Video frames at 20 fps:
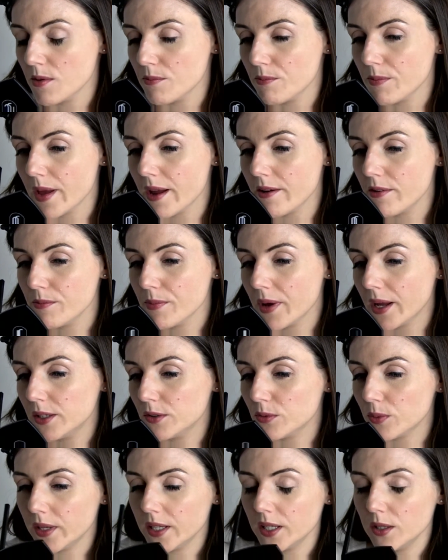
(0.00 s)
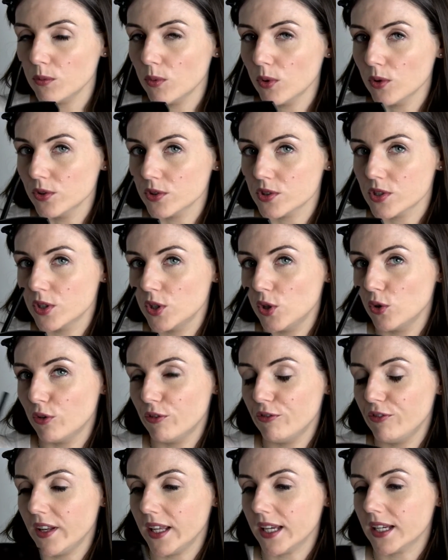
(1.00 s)
Bear in mind where you want your
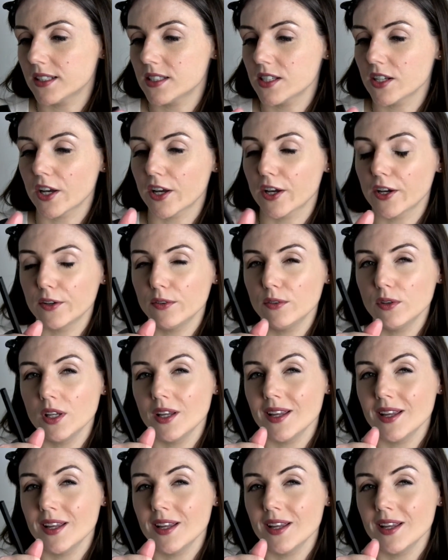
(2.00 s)
flick to go.